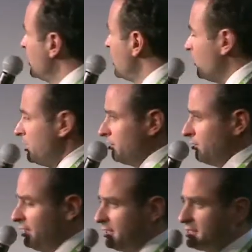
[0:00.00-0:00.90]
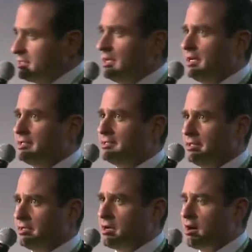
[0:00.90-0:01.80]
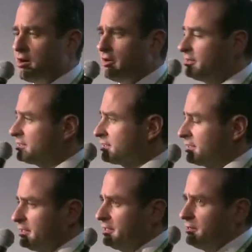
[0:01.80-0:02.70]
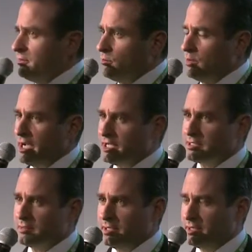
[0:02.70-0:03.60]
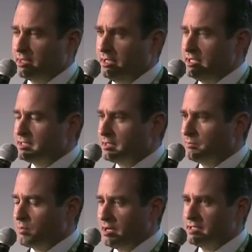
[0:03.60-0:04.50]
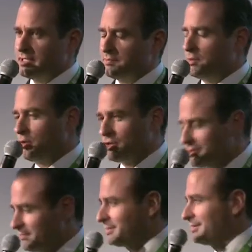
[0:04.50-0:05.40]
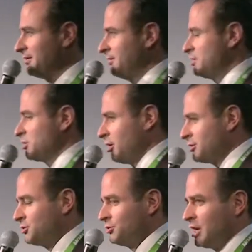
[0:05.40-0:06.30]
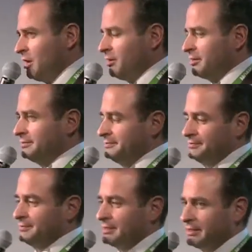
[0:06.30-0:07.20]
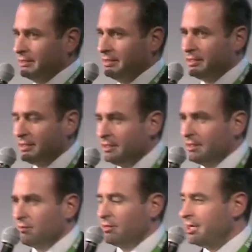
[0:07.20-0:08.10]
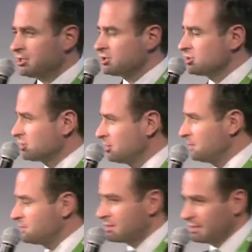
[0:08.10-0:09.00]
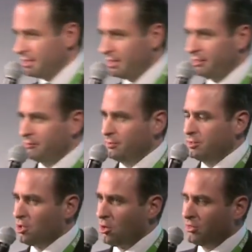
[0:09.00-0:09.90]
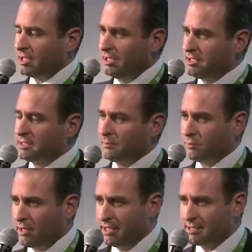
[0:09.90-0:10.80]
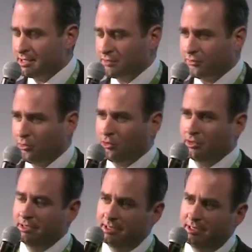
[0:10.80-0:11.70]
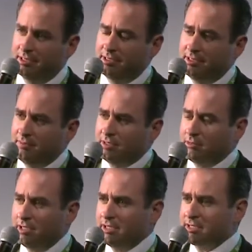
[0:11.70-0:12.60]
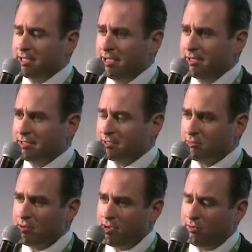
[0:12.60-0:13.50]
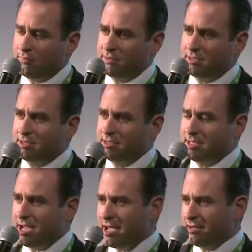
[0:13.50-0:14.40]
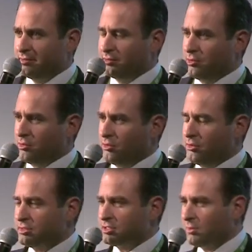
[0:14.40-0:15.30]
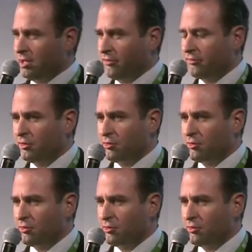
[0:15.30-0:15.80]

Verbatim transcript: Now in real estate and cars, we estimate the listing prices because we talk to our relationships and we know that listing prices for real estate is around 10 euros 12